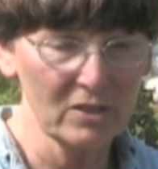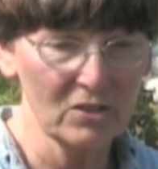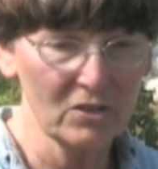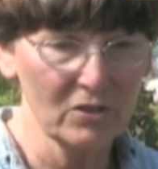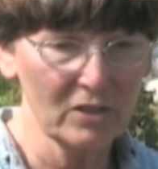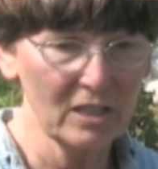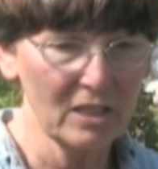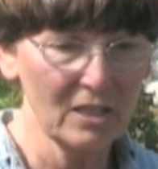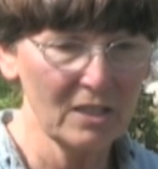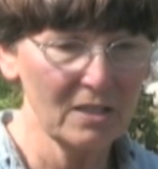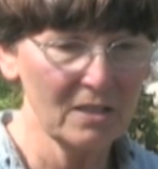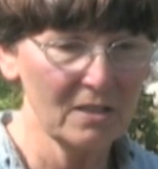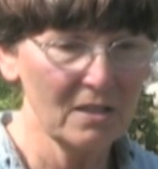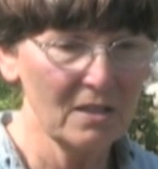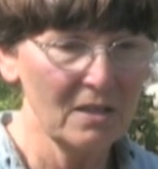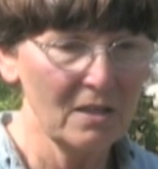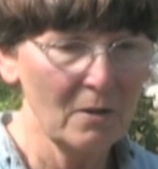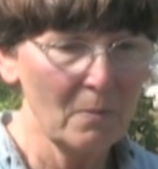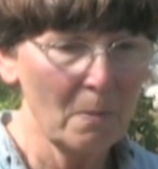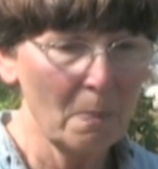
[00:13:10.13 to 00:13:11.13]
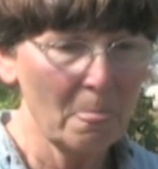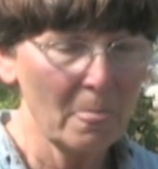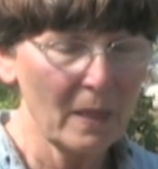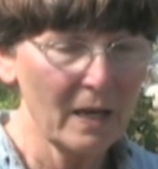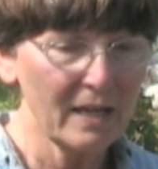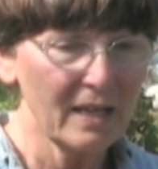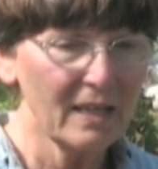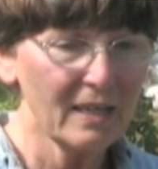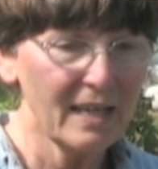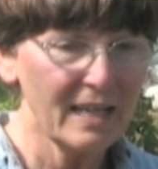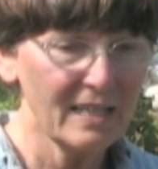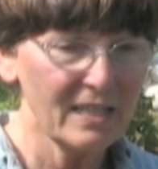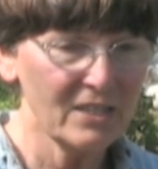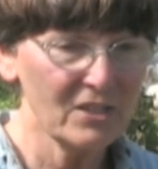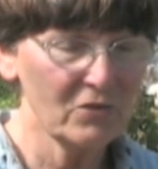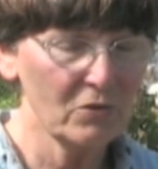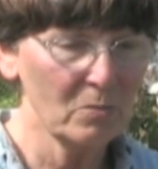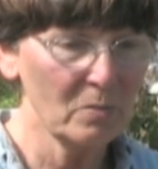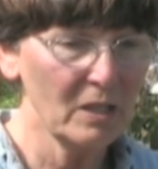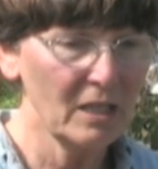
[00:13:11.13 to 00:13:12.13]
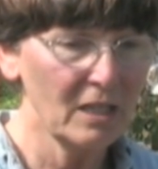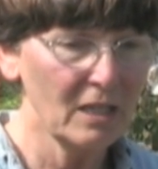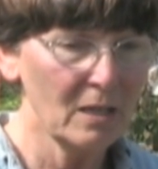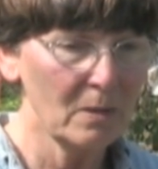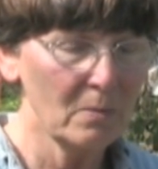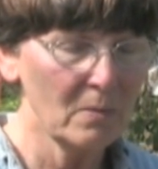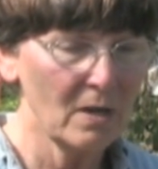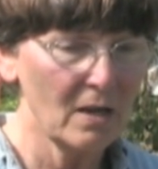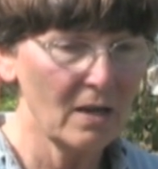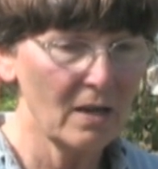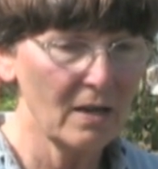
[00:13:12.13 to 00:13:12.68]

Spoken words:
So I get ideas from him.